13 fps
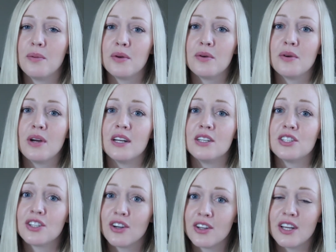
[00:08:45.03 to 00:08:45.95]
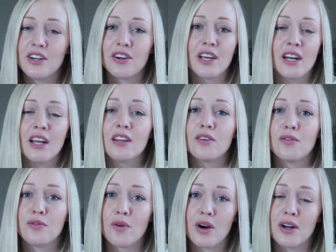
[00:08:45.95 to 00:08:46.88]
you ensure that you're getting the
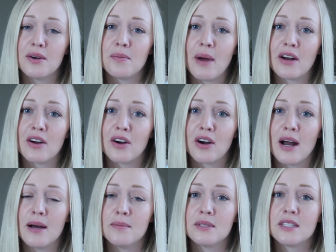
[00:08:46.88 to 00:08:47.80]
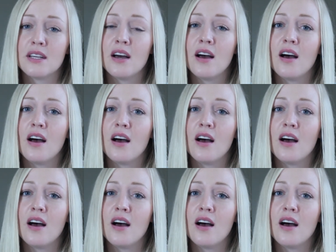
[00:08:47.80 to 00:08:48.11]
400 micrograms